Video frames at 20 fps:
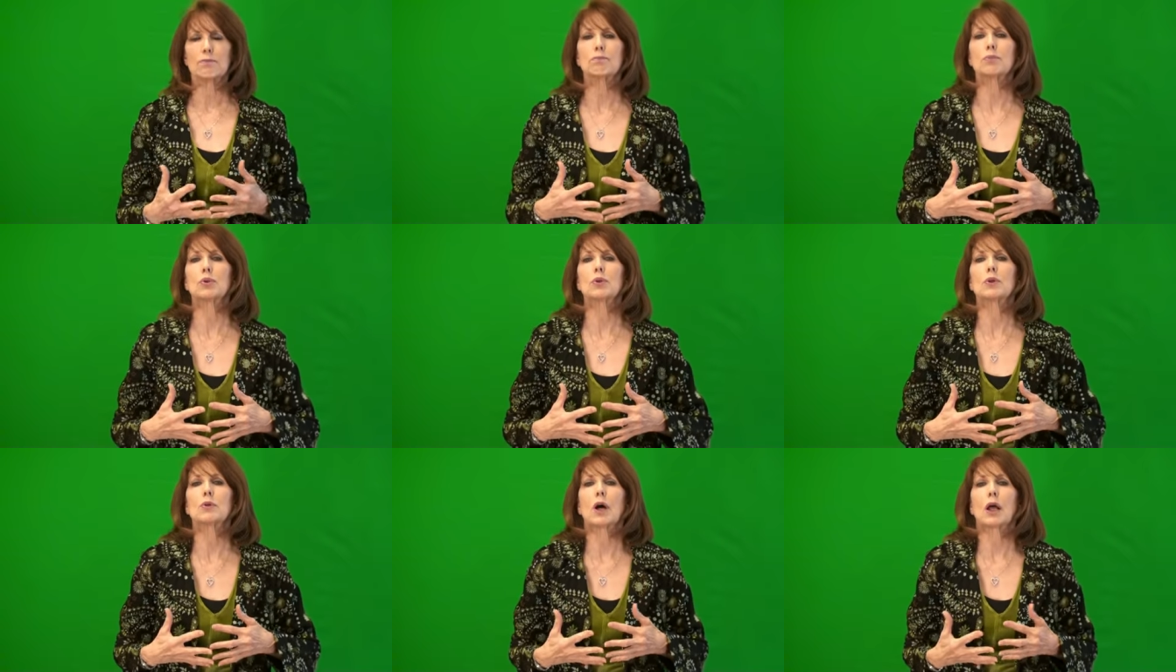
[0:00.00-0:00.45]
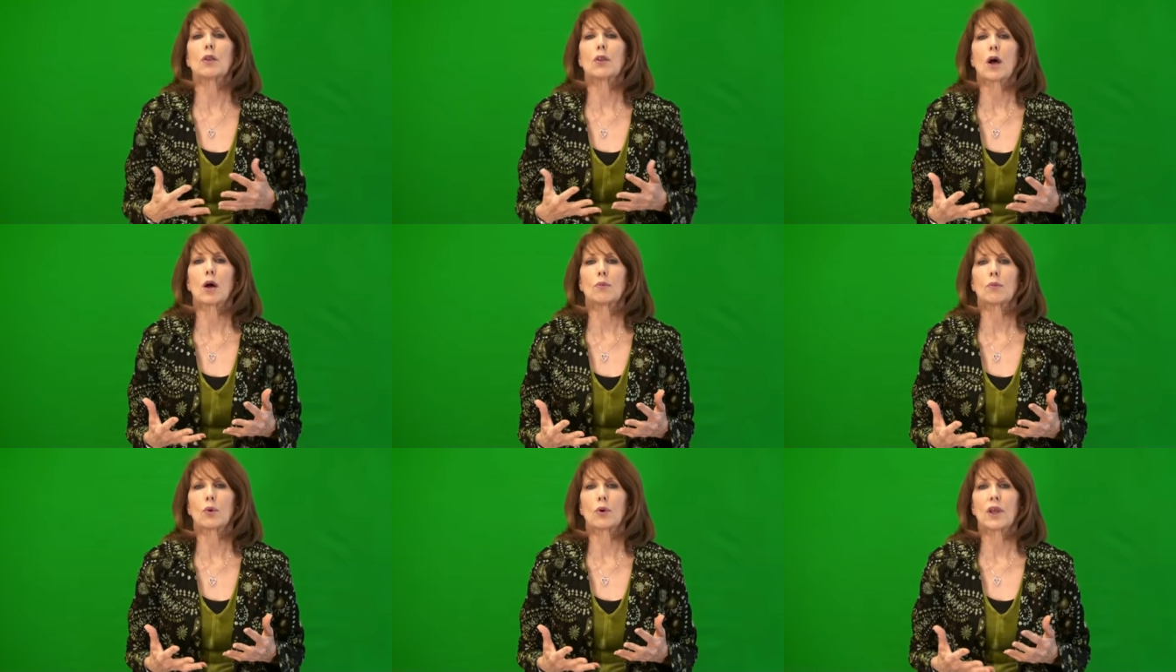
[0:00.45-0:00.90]
put a
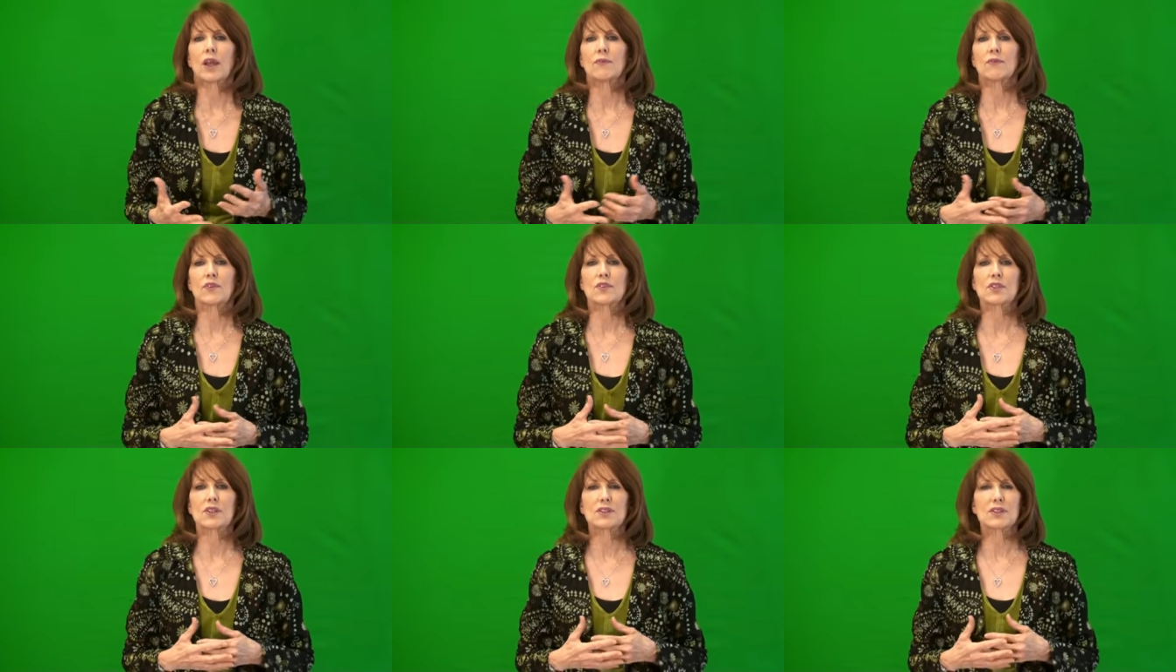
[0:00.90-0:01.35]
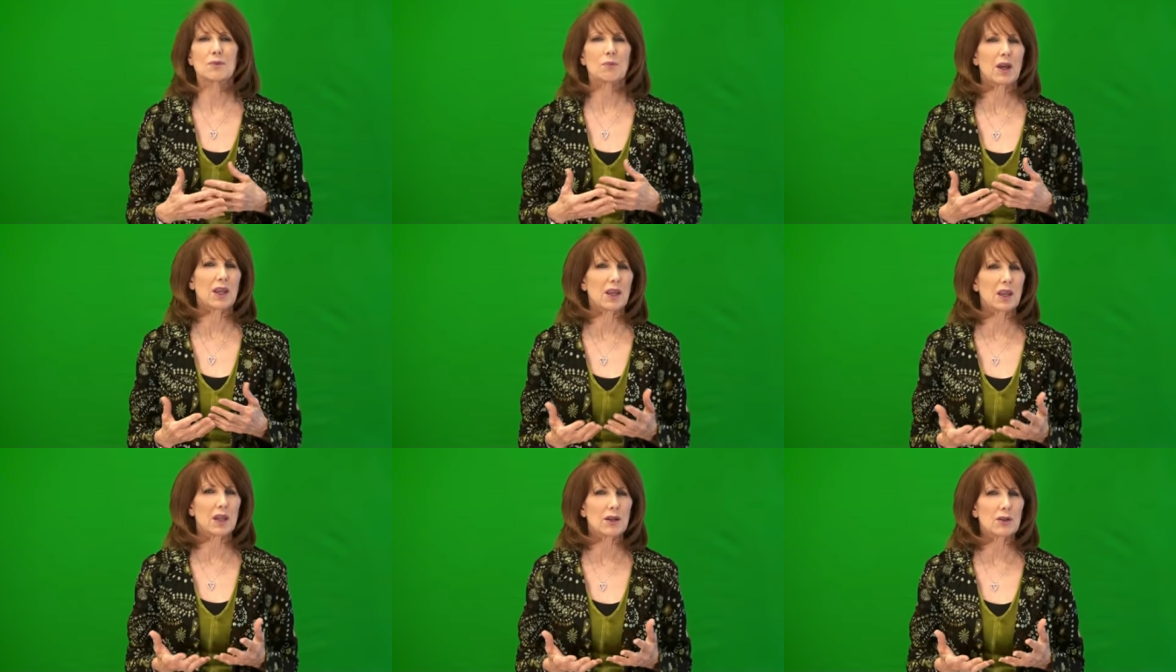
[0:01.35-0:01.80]
lot more emphasis in
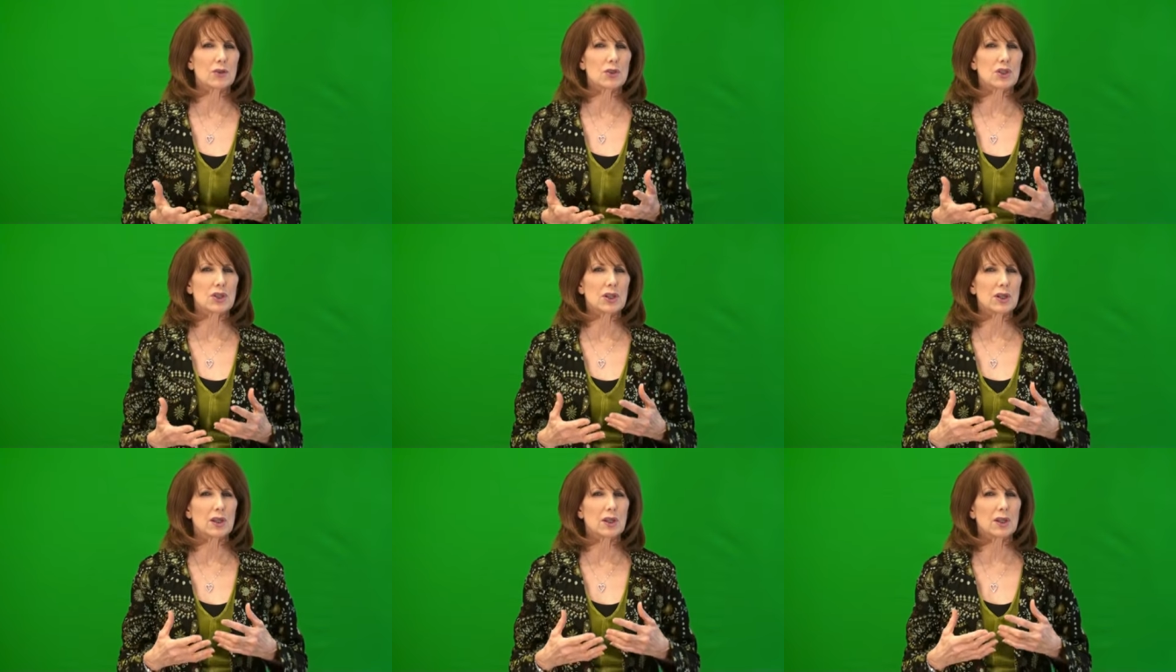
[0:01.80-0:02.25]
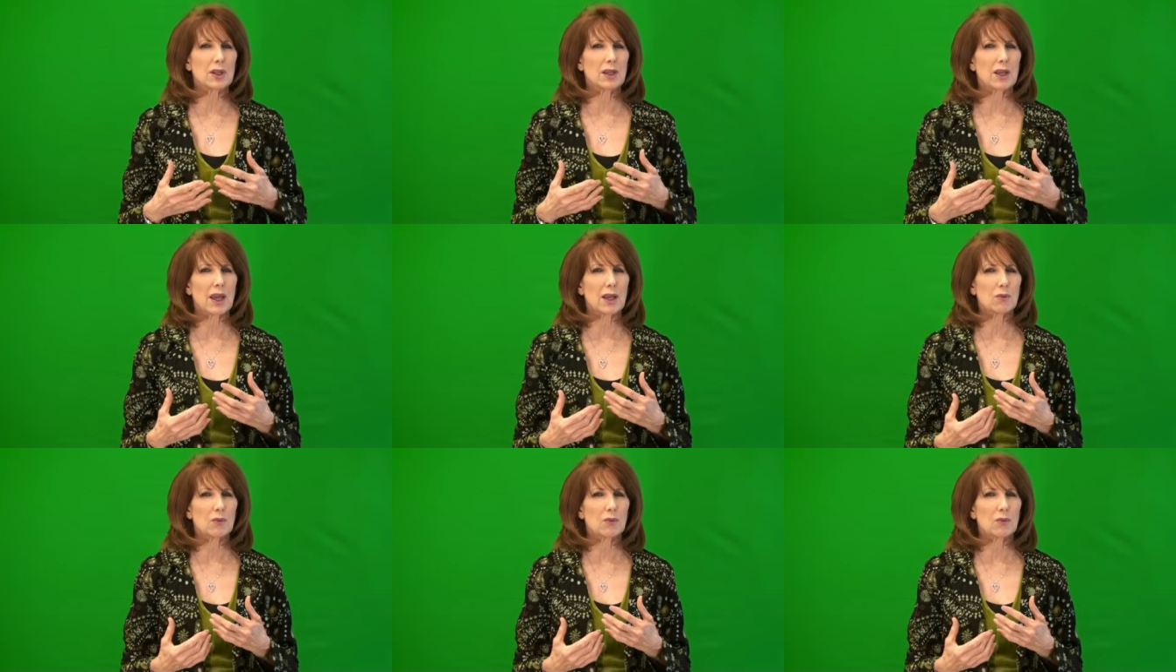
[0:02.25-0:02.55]
my energy